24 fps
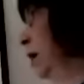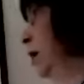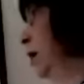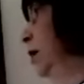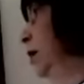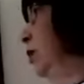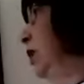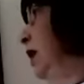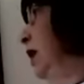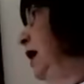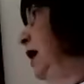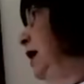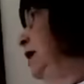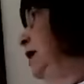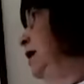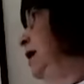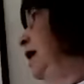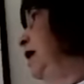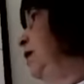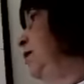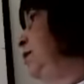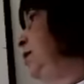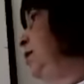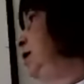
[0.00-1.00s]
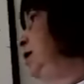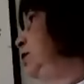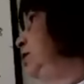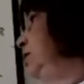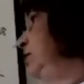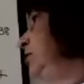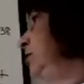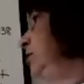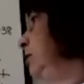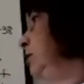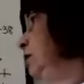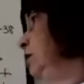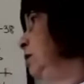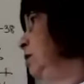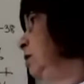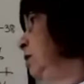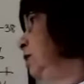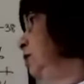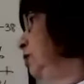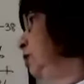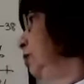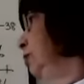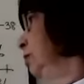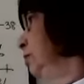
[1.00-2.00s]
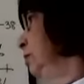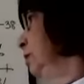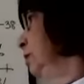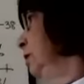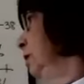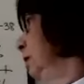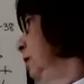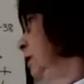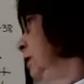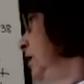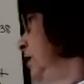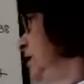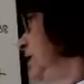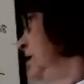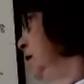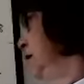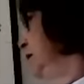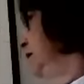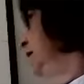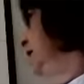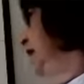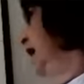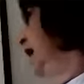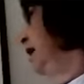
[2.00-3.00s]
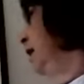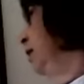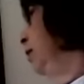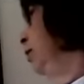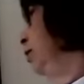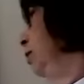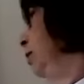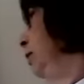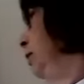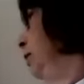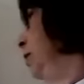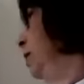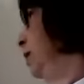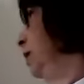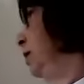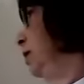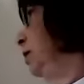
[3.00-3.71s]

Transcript: Okay, now we do the second group.